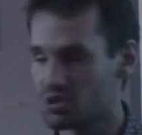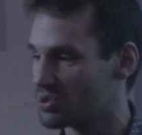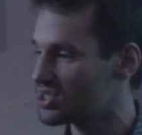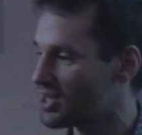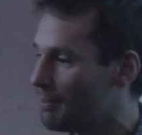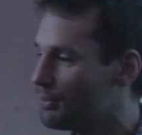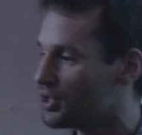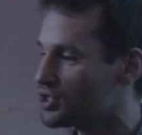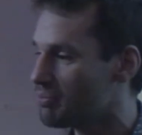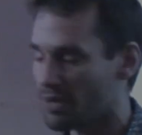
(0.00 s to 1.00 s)
to
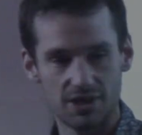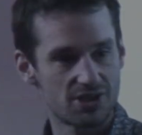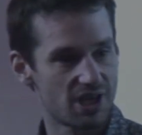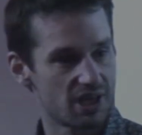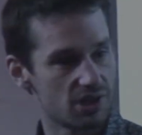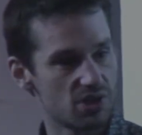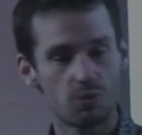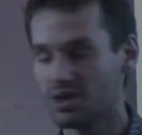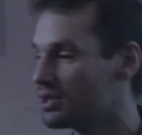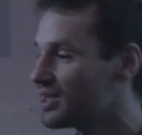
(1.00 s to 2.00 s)
establish and maintain these
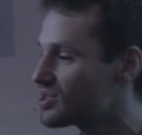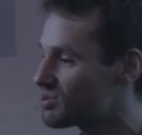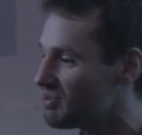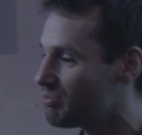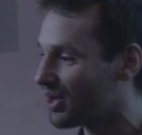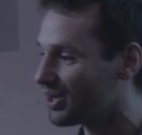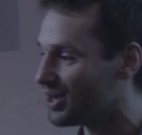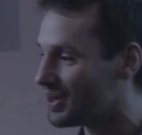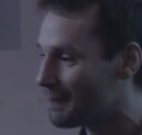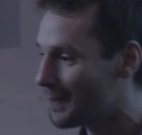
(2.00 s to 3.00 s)
weak links within Brighton.